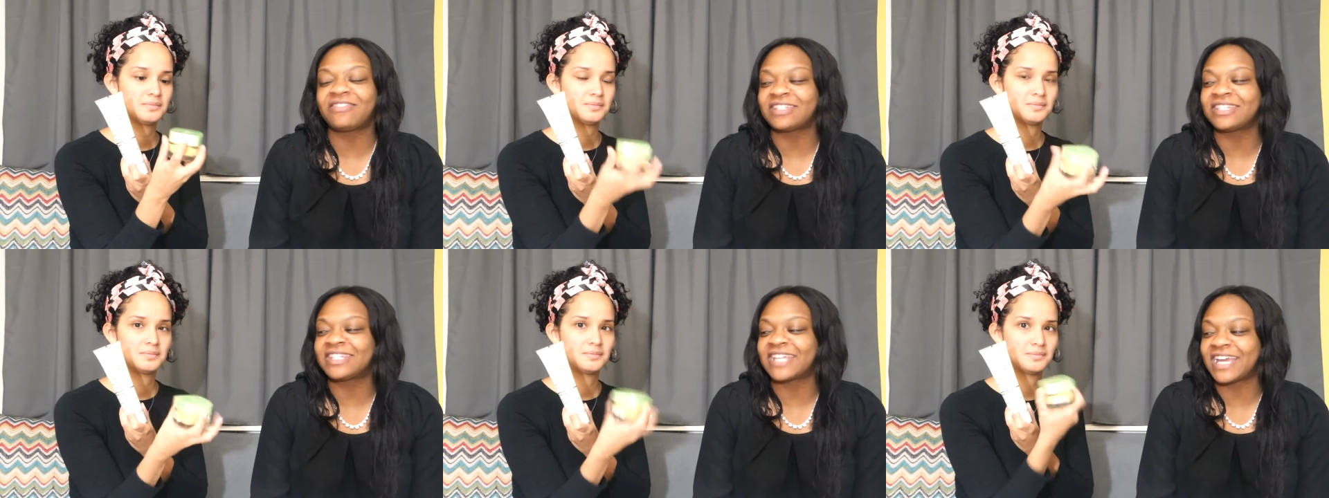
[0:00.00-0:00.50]
Speaker 1: to
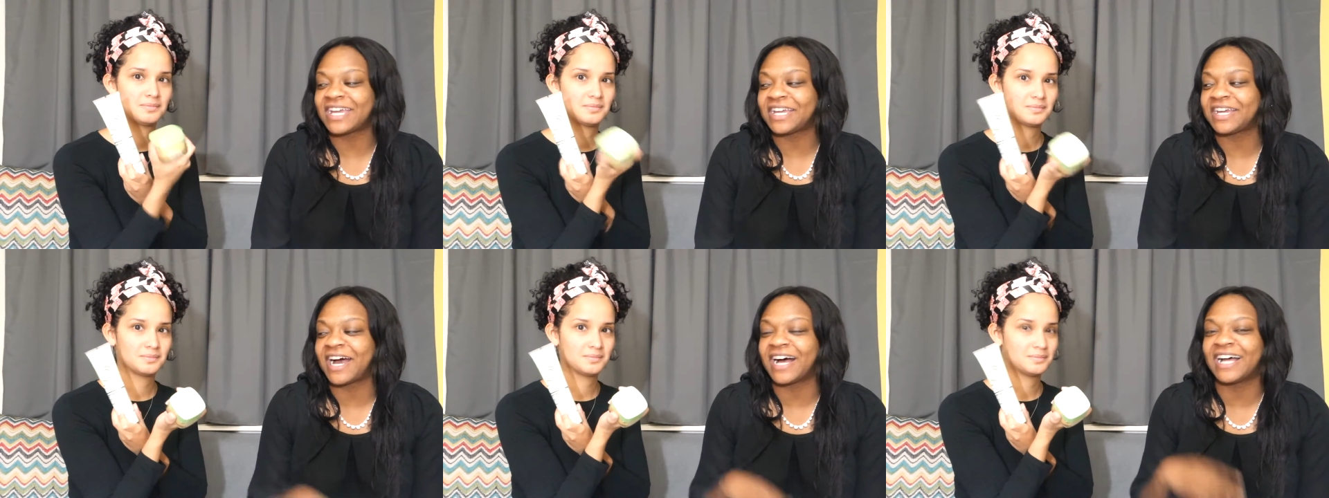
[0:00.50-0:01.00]

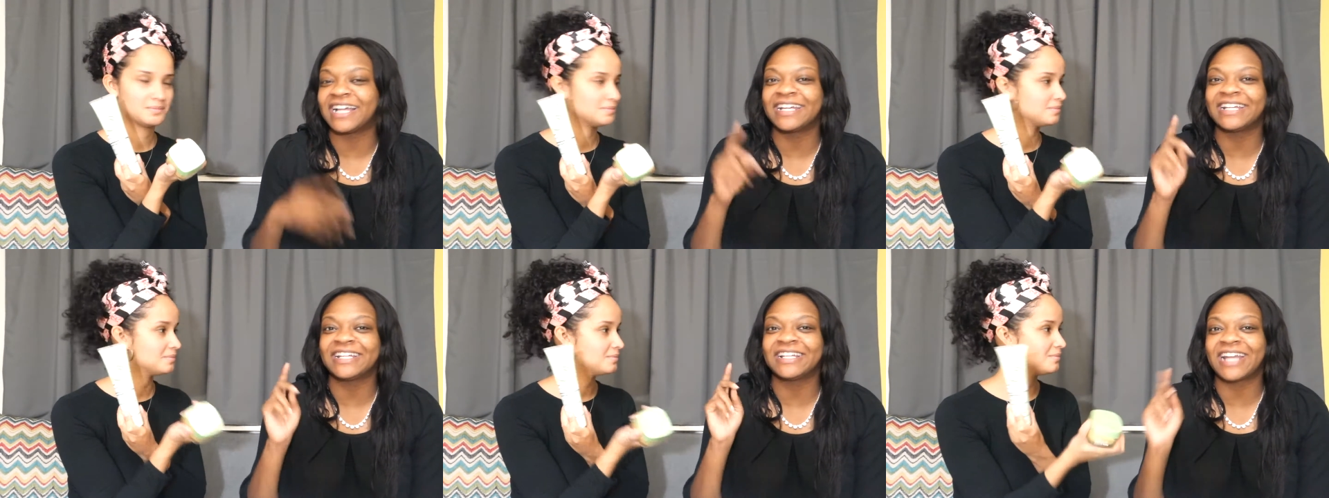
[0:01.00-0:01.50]
say
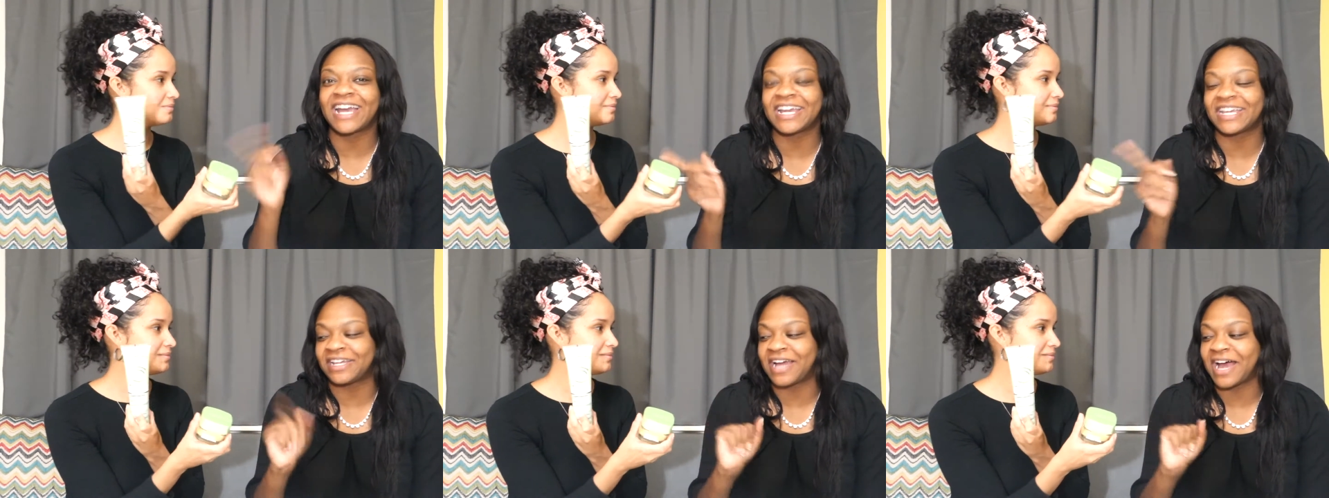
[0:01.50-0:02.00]
I
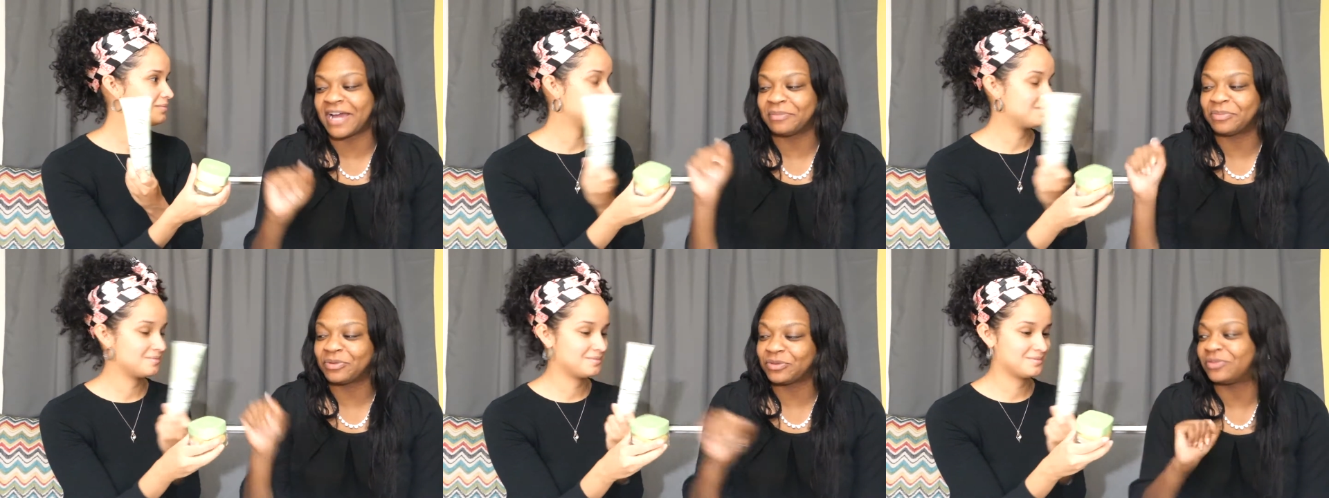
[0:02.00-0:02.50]
like it. I
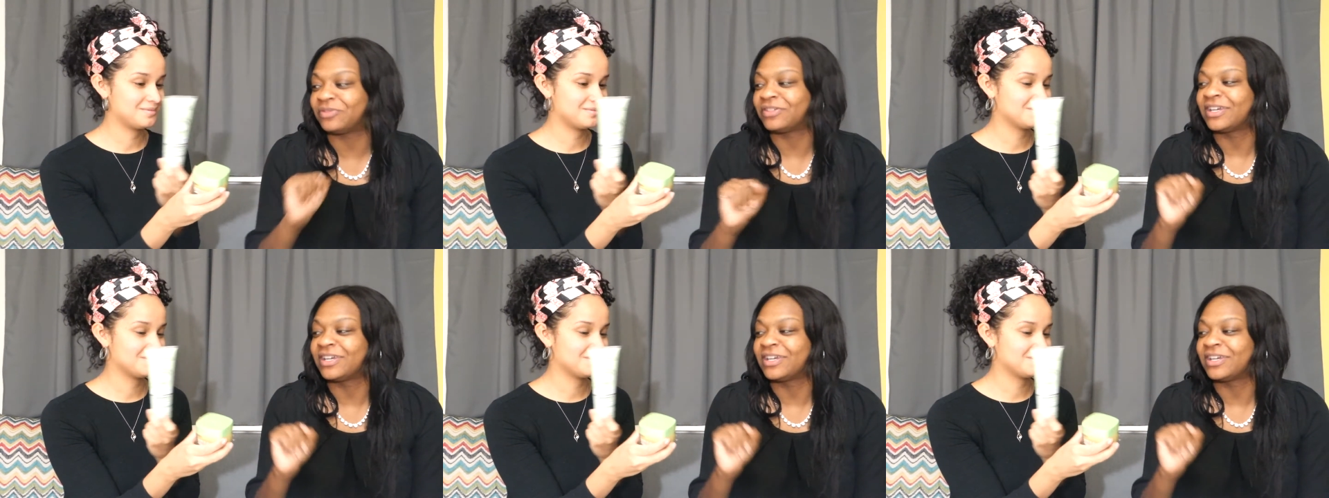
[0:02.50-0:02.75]
approve.